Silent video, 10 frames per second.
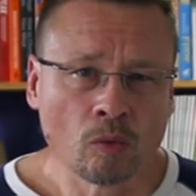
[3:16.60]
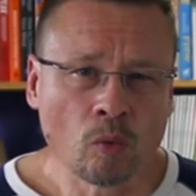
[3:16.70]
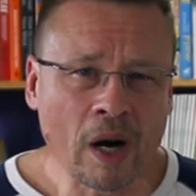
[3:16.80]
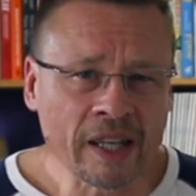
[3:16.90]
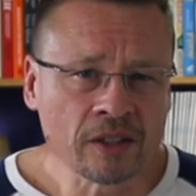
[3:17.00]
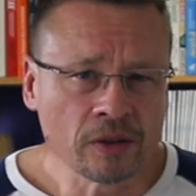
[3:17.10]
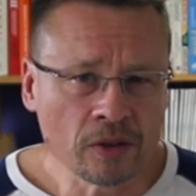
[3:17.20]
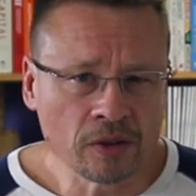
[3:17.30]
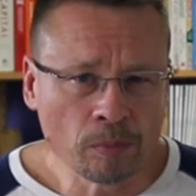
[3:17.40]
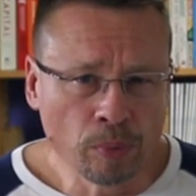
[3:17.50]
Why is
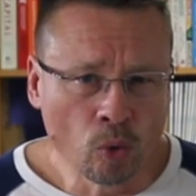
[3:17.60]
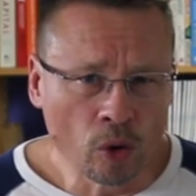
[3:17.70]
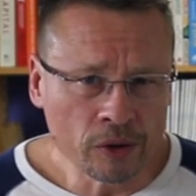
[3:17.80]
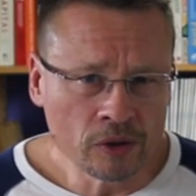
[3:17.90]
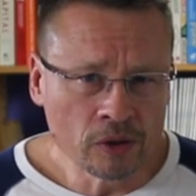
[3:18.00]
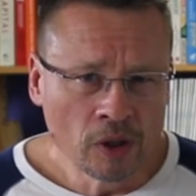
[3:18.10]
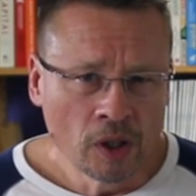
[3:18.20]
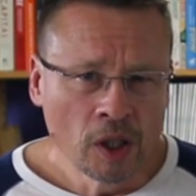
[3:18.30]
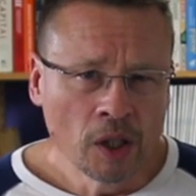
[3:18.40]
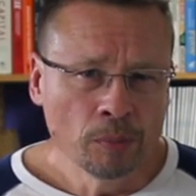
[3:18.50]
this important?
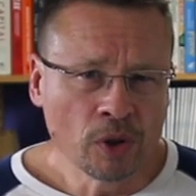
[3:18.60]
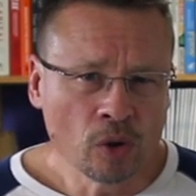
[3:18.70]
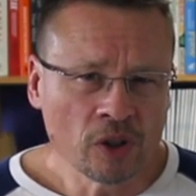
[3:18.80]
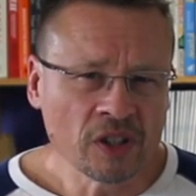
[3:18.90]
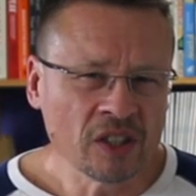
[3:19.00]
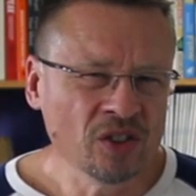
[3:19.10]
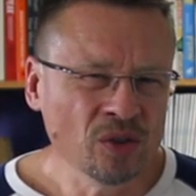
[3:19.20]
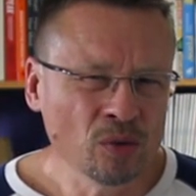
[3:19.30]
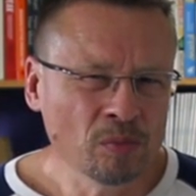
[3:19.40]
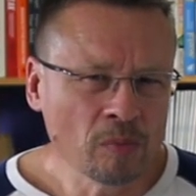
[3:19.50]
Because as
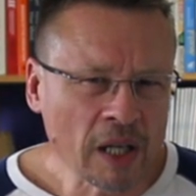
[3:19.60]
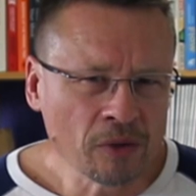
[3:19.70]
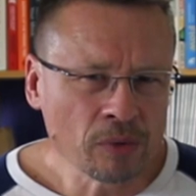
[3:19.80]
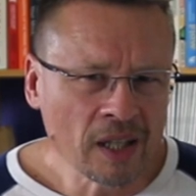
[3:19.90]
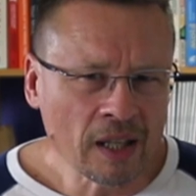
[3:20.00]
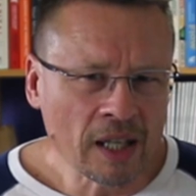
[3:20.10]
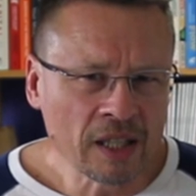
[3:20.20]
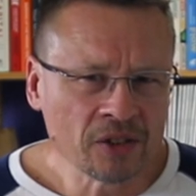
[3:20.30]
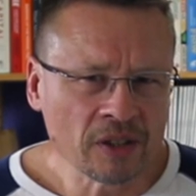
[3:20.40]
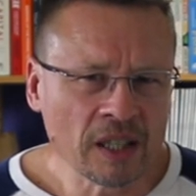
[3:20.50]
you might
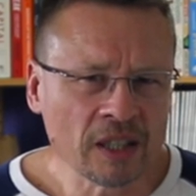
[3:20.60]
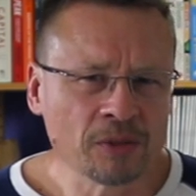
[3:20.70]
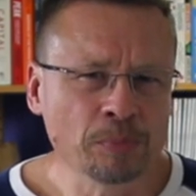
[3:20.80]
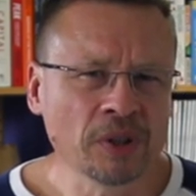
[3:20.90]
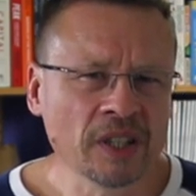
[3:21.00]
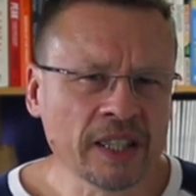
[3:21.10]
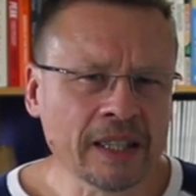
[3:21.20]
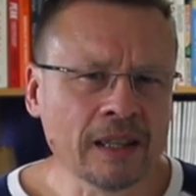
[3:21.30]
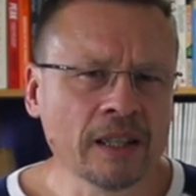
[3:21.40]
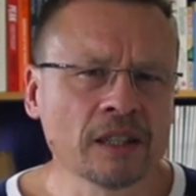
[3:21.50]
realize, it's pretty
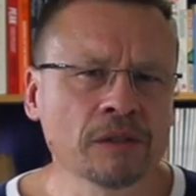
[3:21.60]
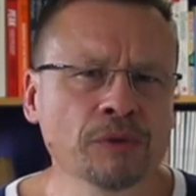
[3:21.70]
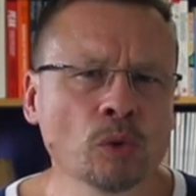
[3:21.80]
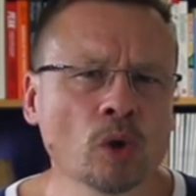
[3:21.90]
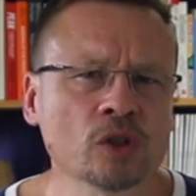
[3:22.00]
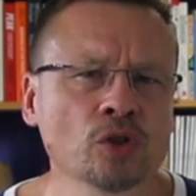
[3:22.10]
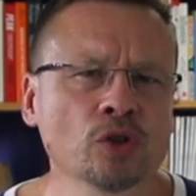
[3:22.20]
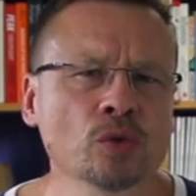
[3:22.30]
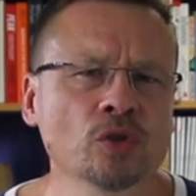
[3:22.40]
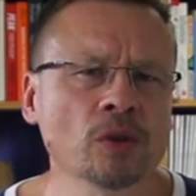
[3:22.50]
clear if you want to
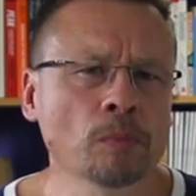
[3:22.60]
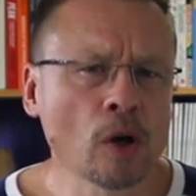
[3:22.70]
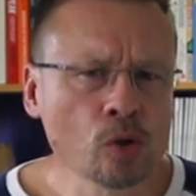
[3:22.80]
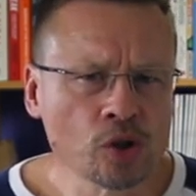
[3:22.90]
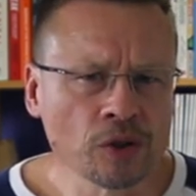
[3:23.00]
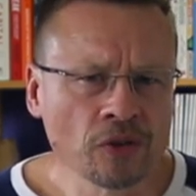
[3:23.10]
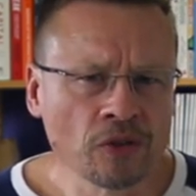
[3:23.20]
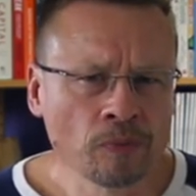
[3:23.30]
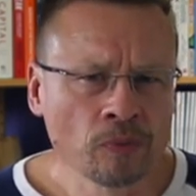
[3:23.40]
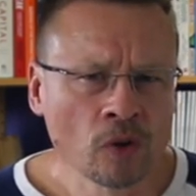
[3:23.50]
use
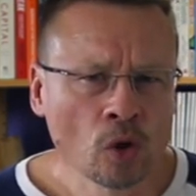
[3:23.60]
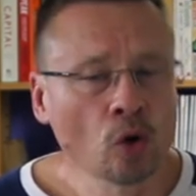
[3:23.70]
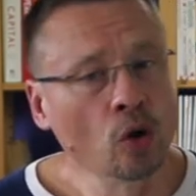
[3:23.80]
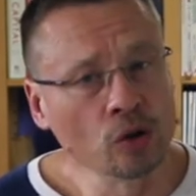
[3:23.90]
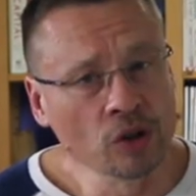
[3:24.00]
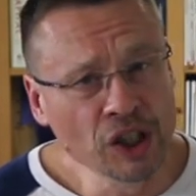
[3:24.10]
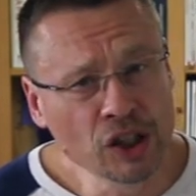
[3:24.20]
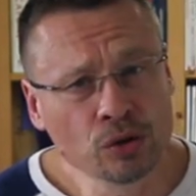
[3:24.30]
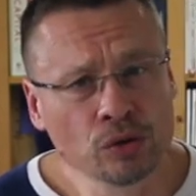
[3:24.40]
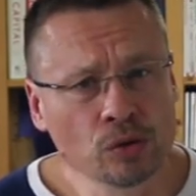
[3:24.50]
emotions, or you
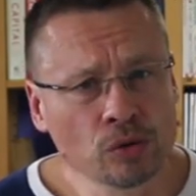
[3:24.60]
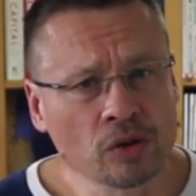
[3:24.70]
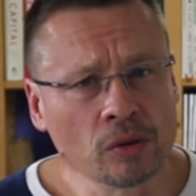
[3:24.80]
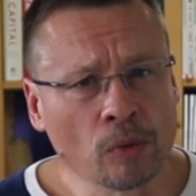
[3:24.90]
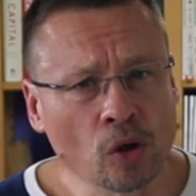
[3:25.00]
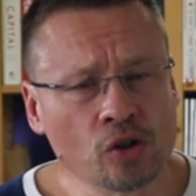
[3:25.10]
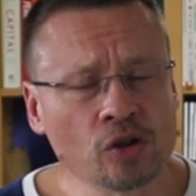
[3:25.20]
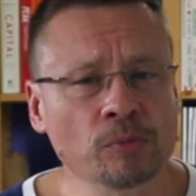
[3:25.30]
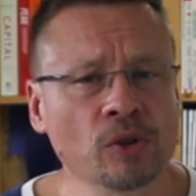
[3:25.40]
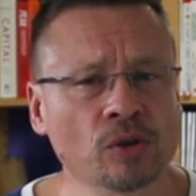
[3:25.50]
need to use
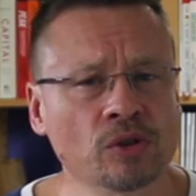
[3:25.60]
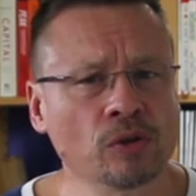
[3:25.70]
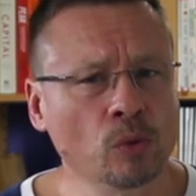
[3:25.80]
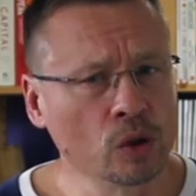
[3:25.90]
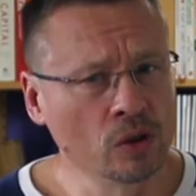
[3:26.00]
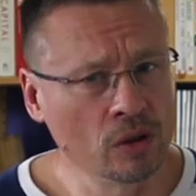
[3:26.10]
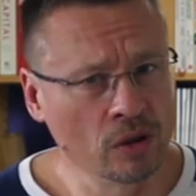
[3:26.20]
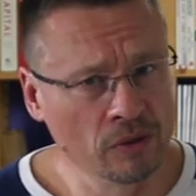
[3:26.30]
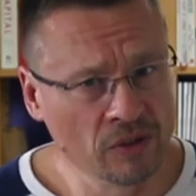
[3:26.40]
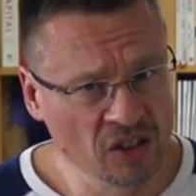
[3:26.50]
emotions because you want to
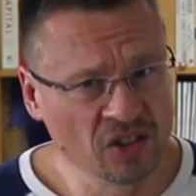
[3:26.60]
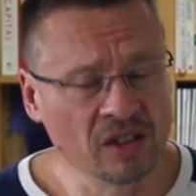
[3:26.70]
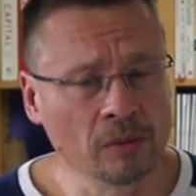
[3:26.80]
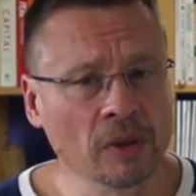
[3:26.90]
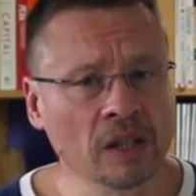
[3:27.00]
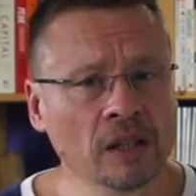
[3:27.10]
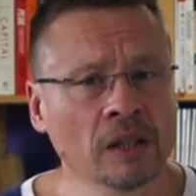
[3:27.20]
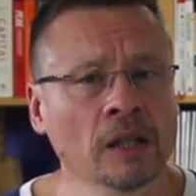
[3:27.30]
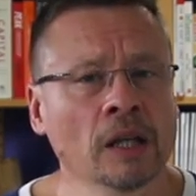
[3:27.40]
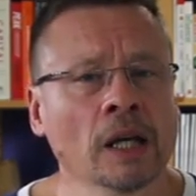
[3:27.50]
convince somebody,